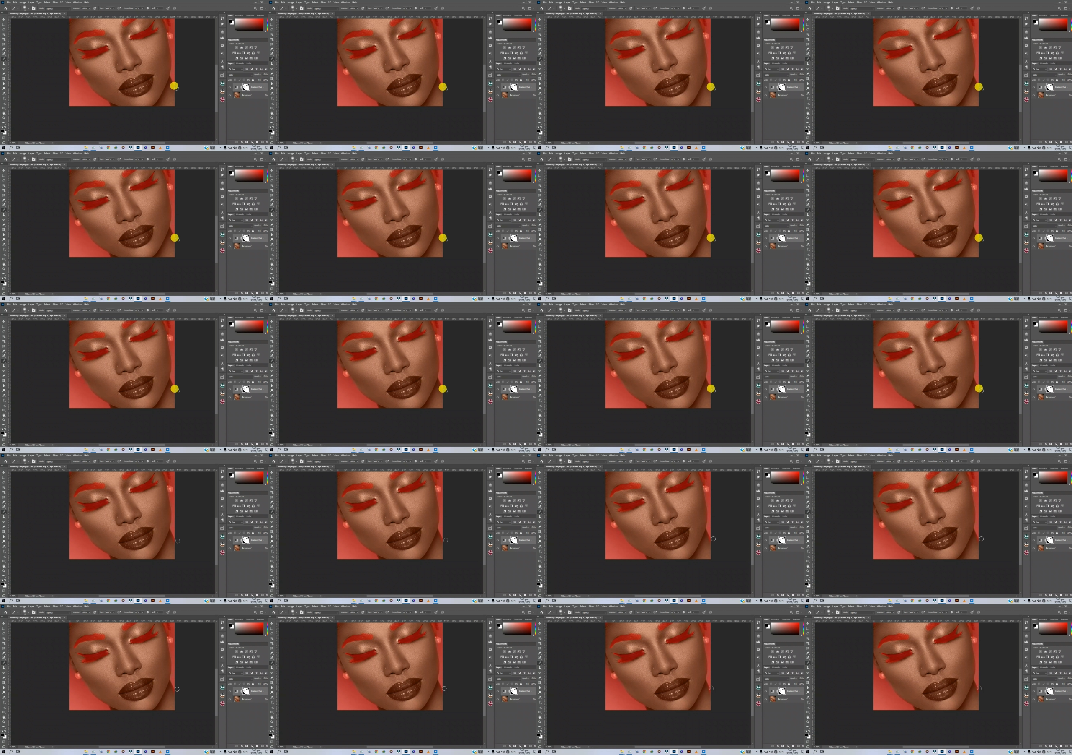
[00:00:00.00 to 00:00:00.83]

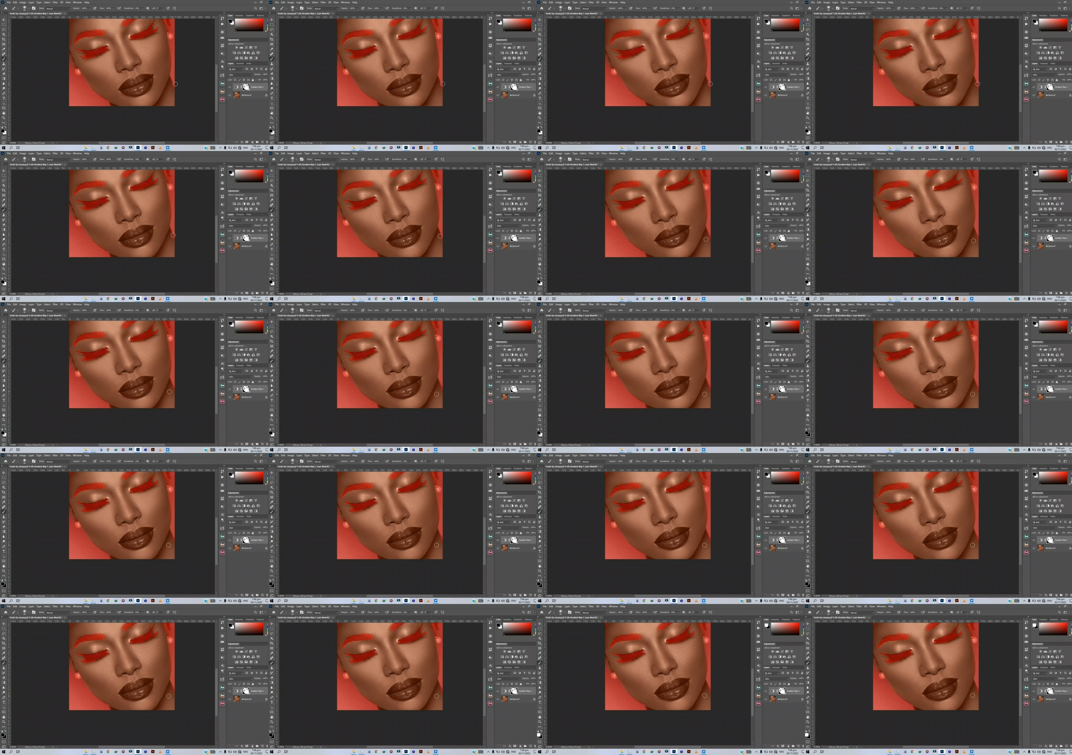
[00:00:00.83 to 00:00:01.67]

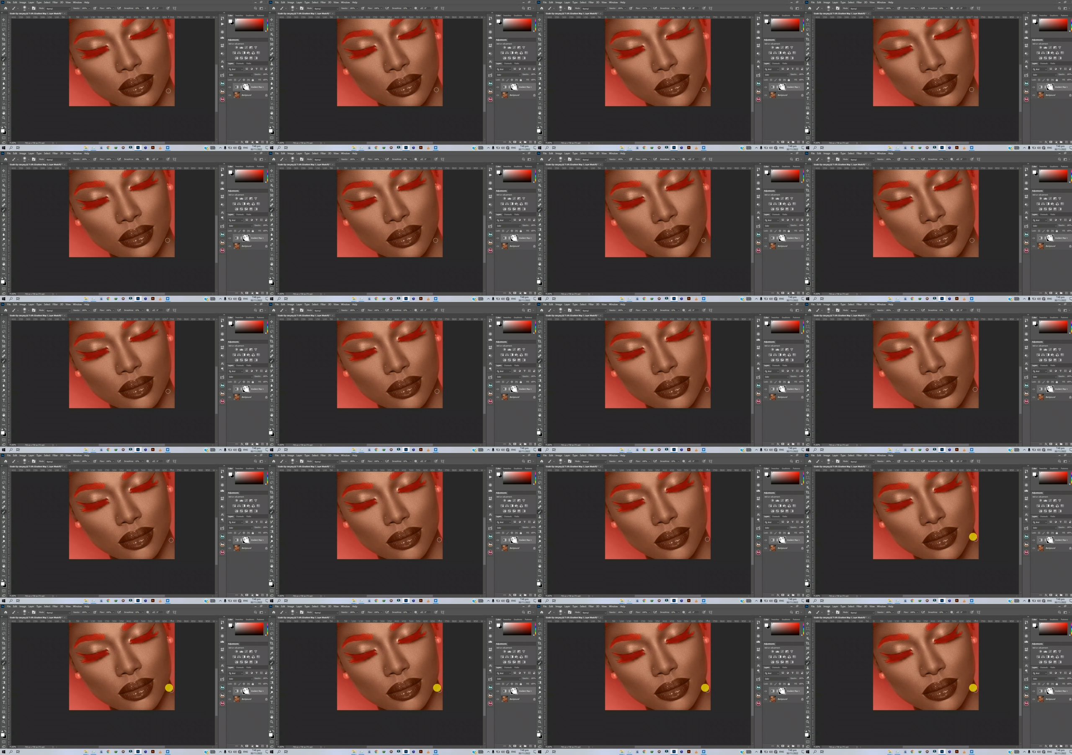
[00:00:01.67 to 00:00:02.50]

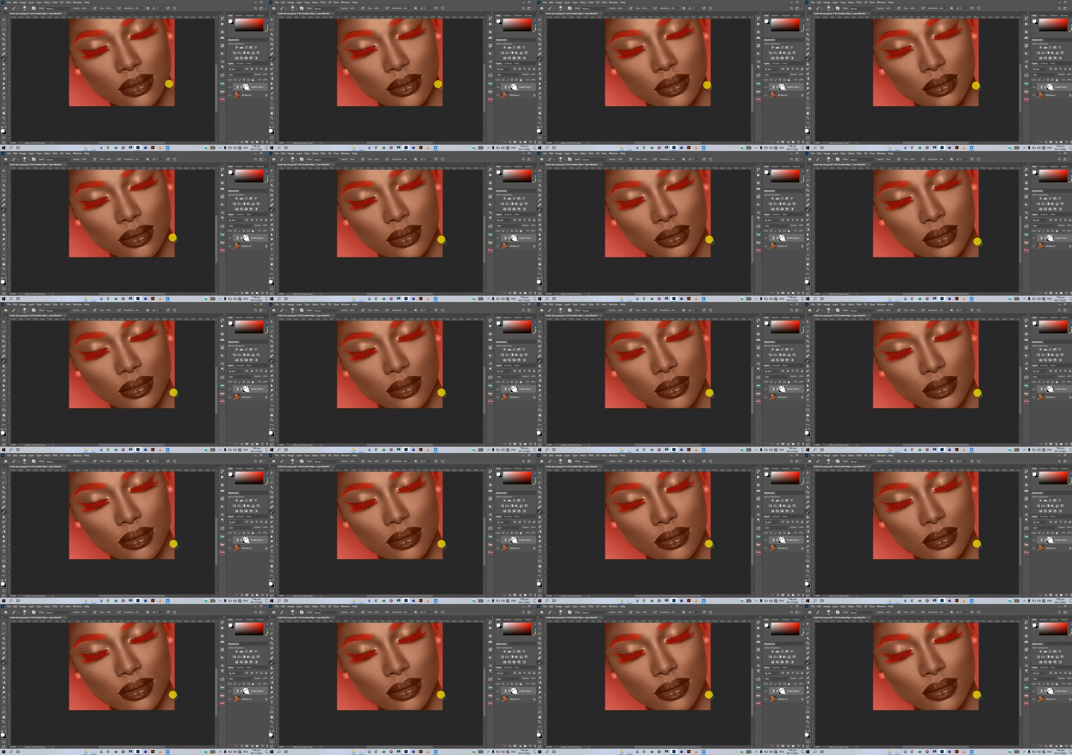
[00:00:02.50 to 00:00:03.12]
No one is speaking in this clip.